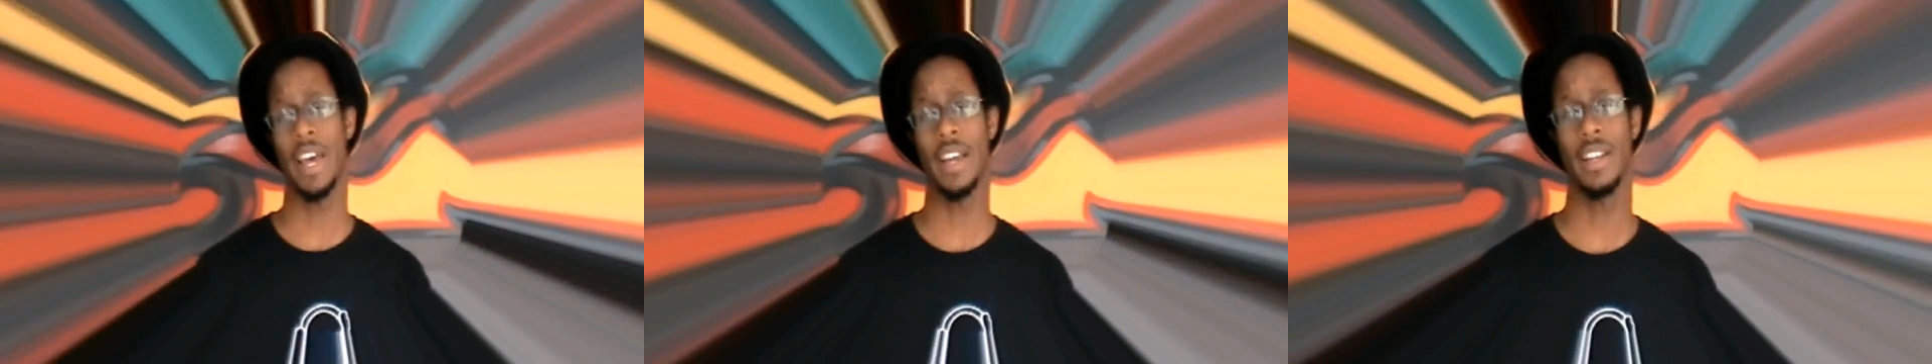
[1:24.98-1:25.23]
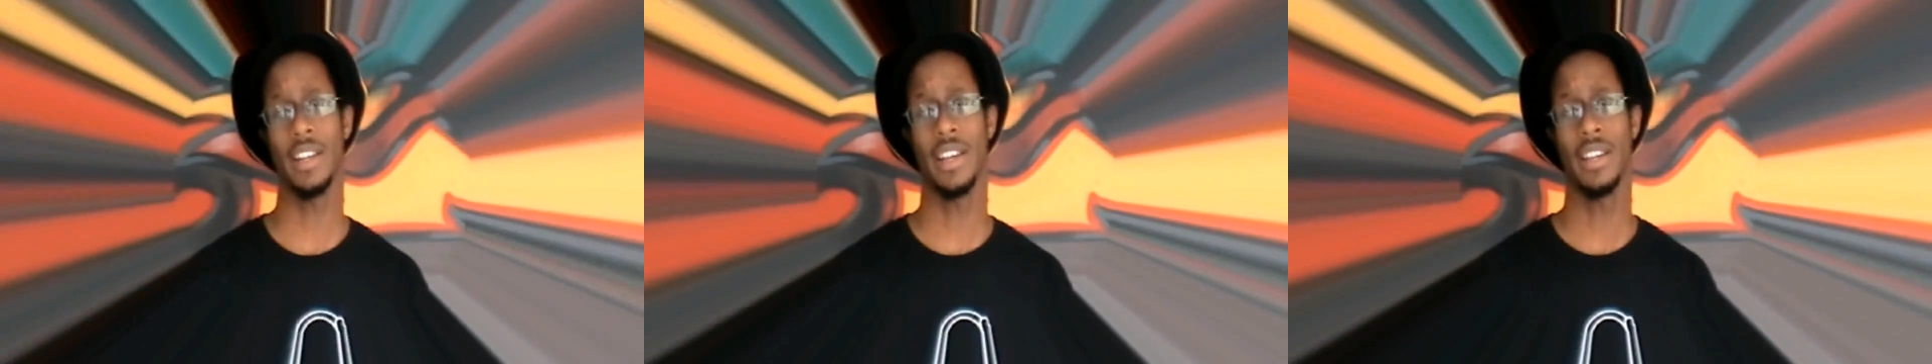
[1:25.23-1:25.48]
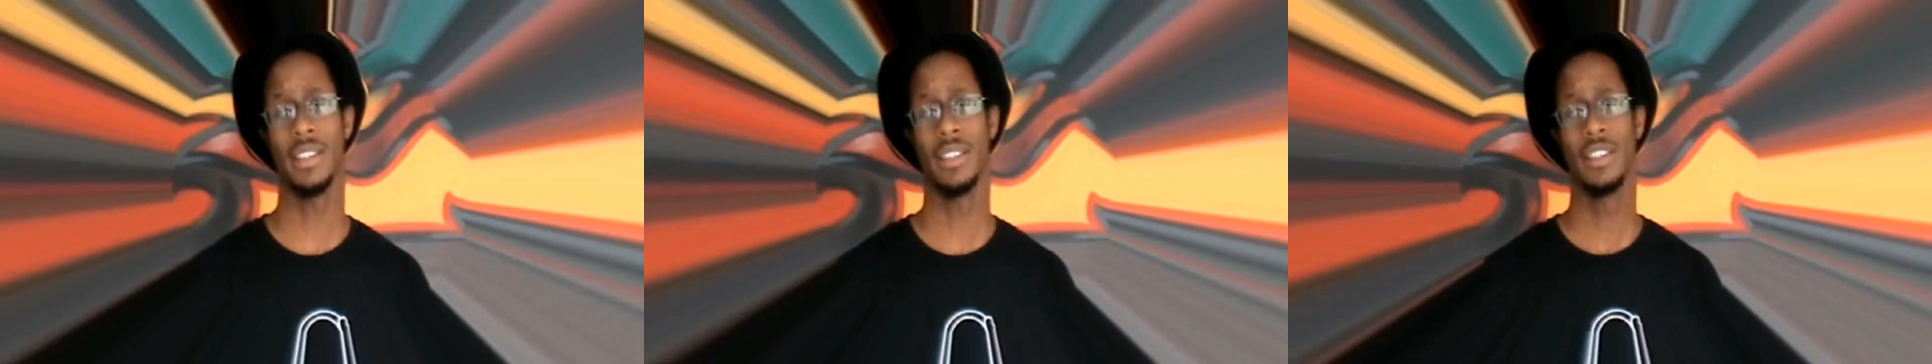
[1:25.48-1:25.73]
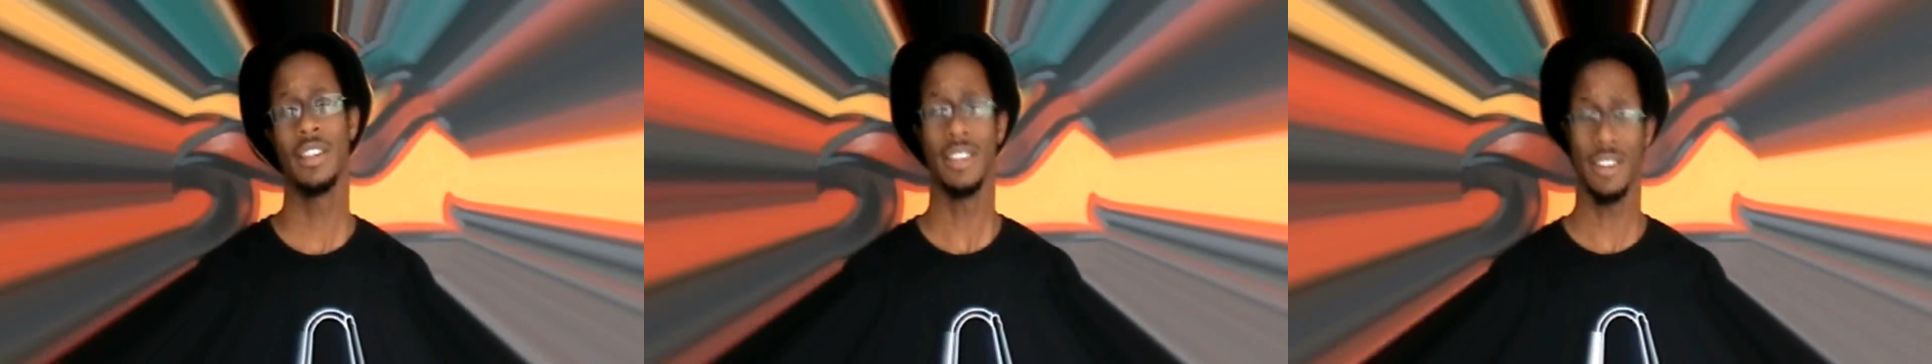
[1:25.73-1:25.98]
back in the days.
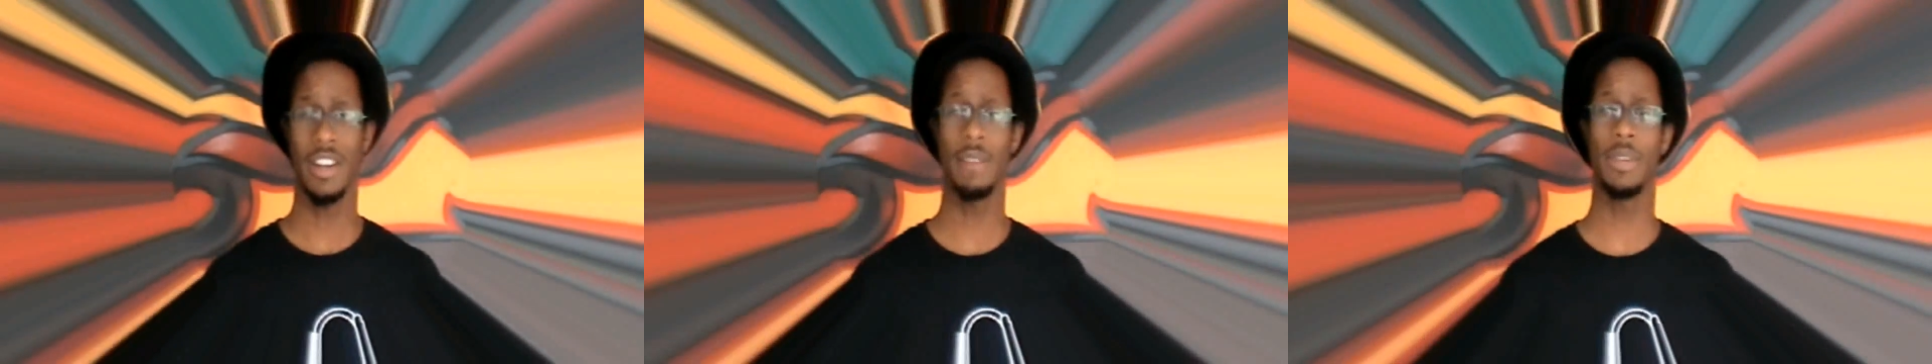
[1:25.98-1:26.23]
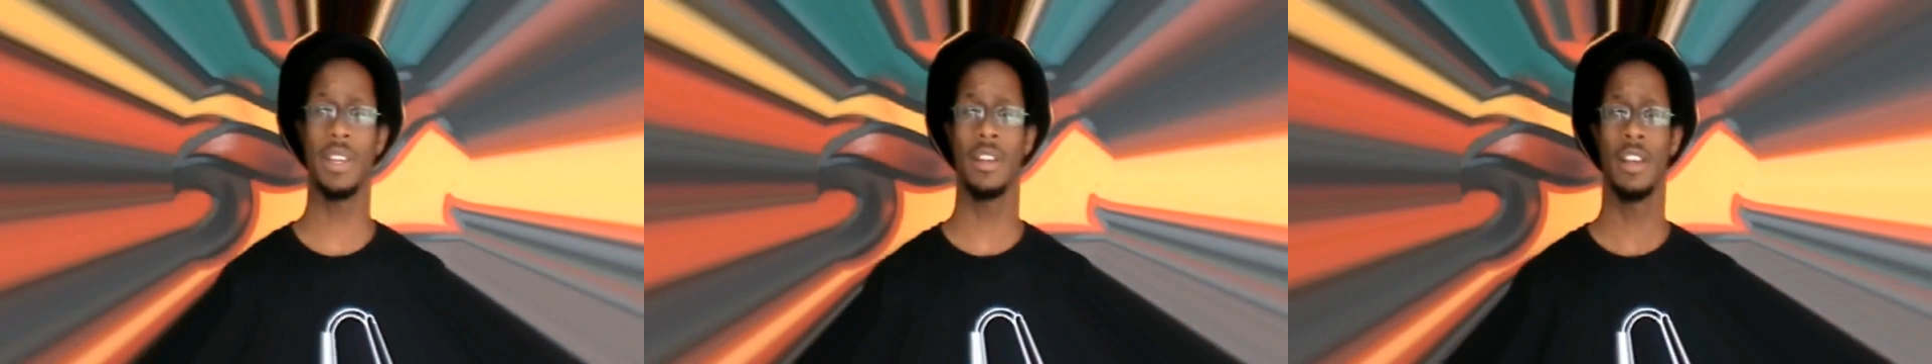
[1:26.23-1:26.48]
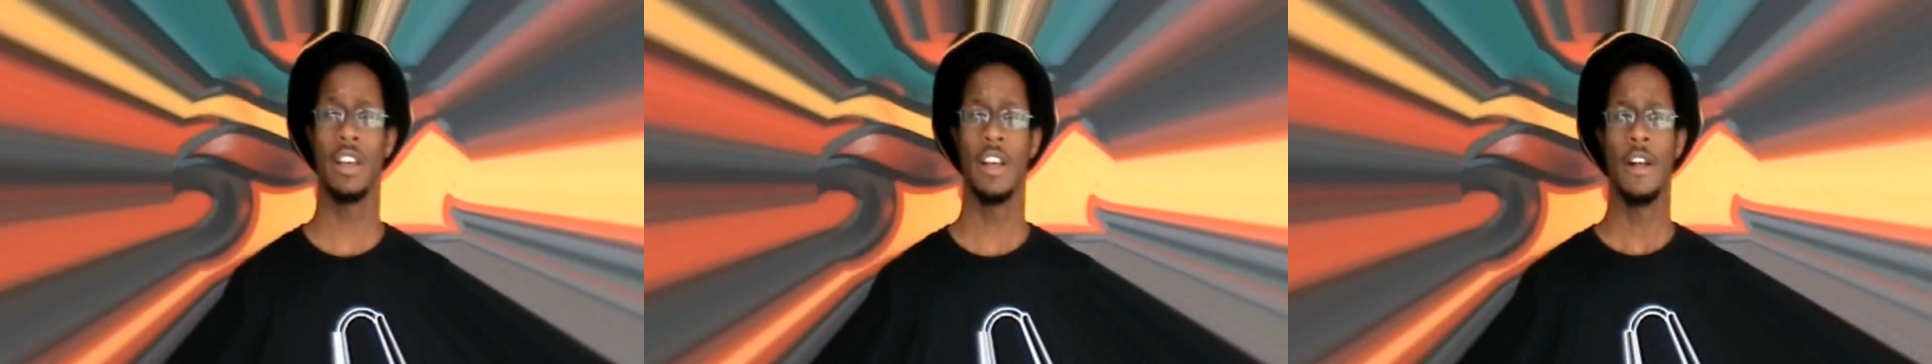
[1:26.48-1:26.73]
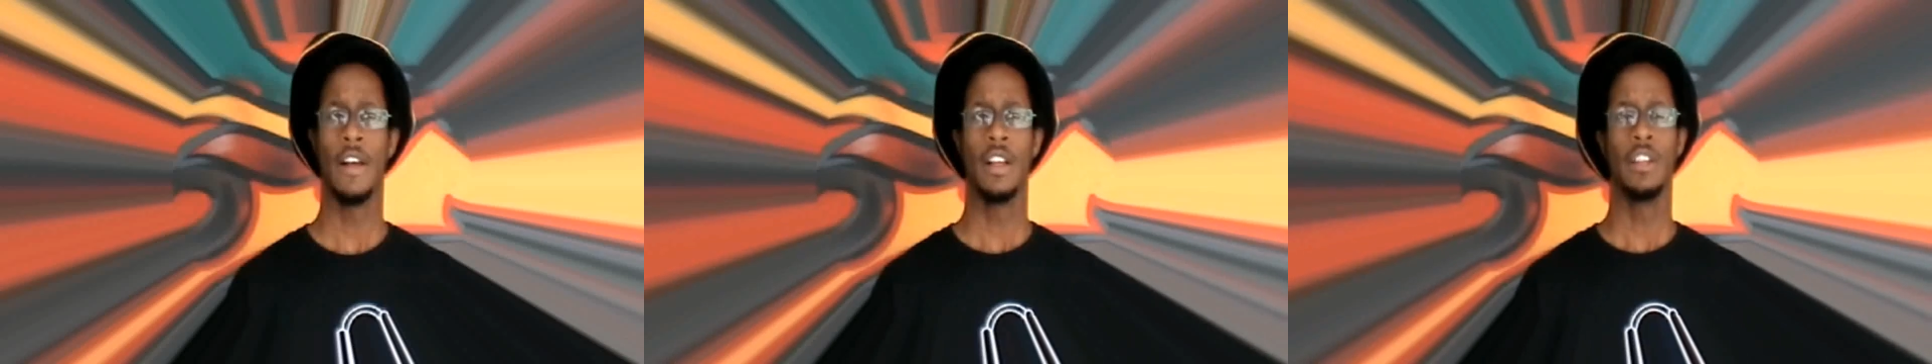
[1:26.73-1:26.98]
You know what I mean?
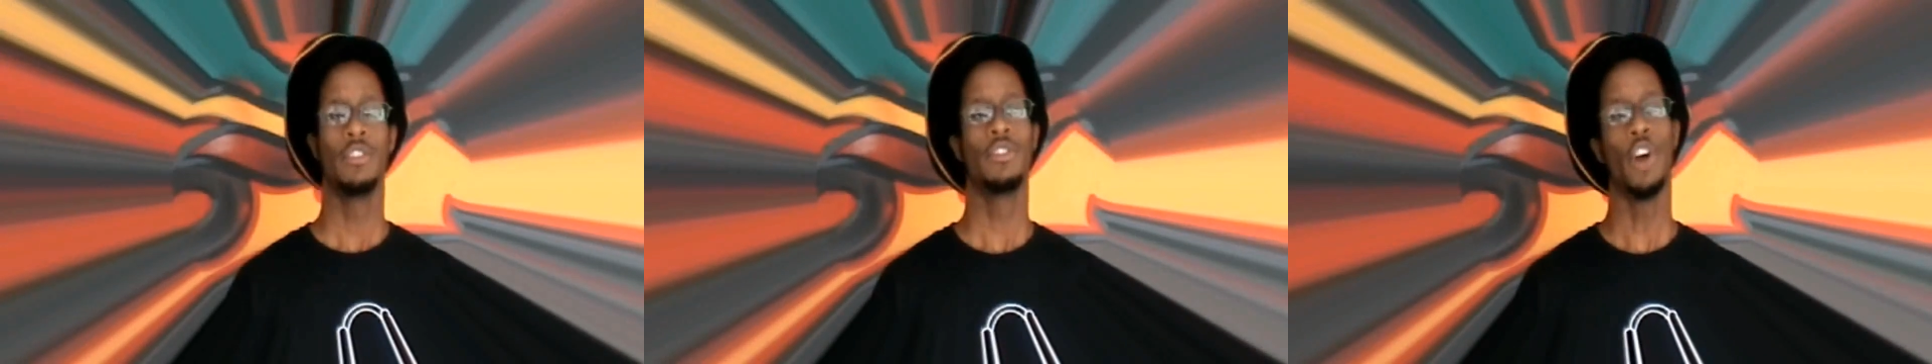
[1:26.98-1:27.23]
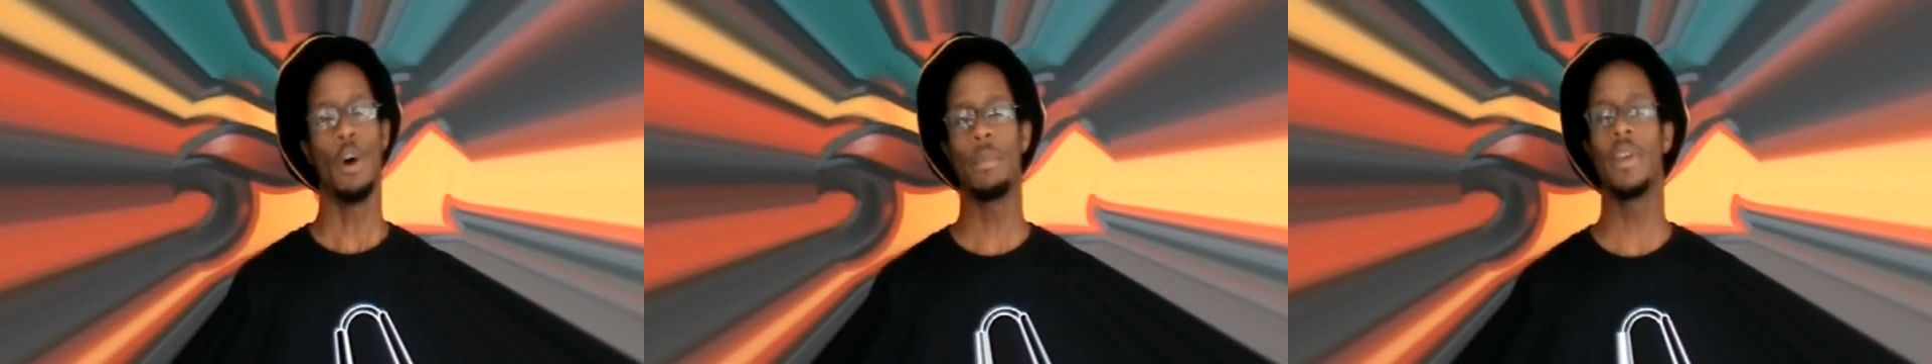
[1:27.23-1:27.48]
Don't